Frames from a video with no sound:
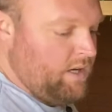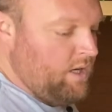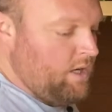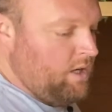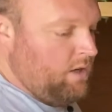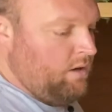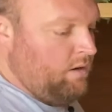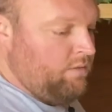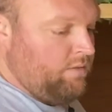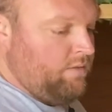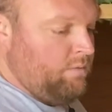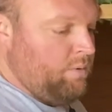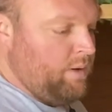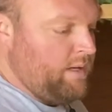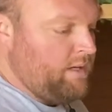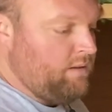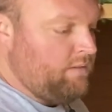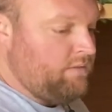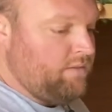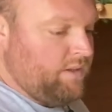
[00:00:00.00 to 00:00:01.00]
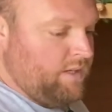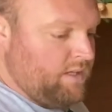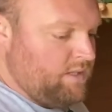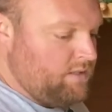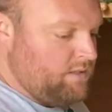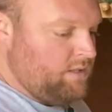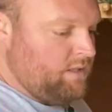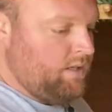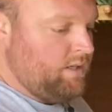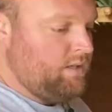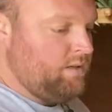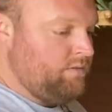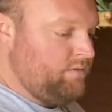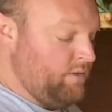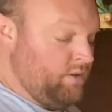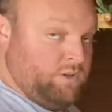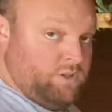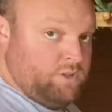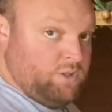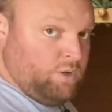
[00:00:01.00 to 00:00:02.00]
of the weight of this
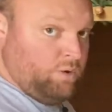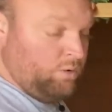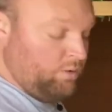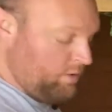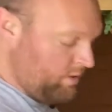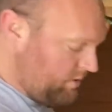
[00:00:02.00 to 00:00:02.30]
for a door as